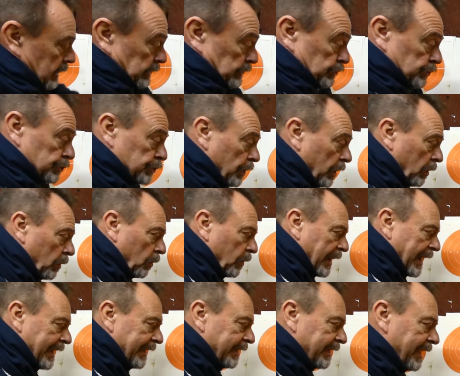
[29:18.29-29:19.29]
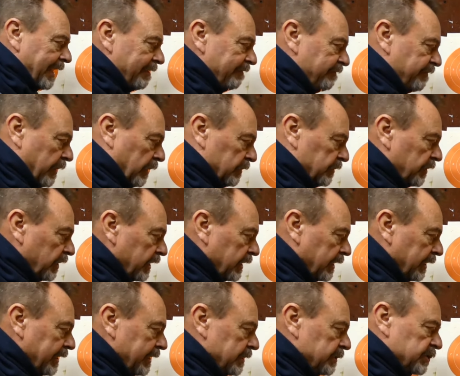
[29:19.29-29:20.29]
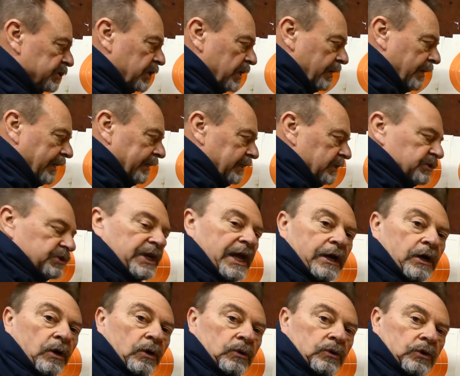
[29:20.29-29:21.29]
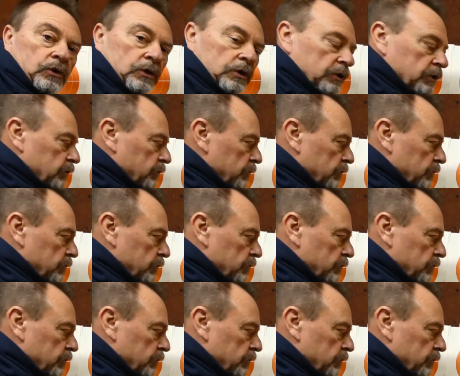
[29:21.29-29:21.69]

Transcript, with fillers: so I gave three clicks, and the second